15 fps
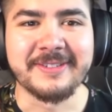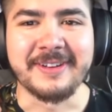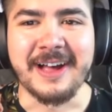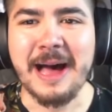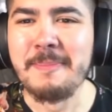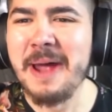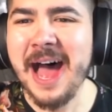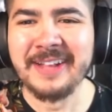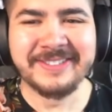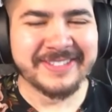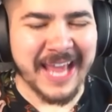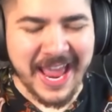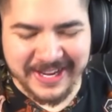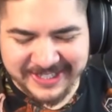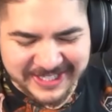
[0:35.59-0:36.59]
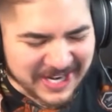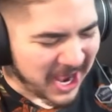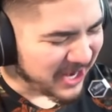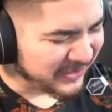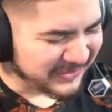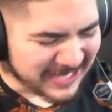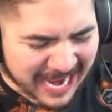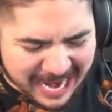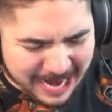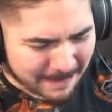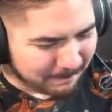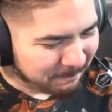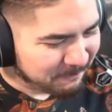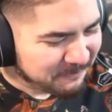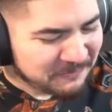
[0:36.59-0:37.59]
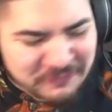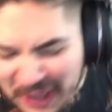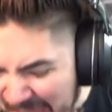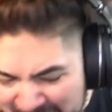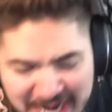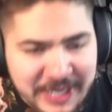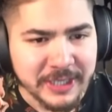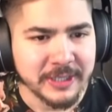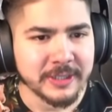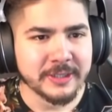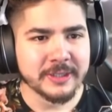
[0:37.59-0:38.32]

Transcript: I'm not taking a damn thing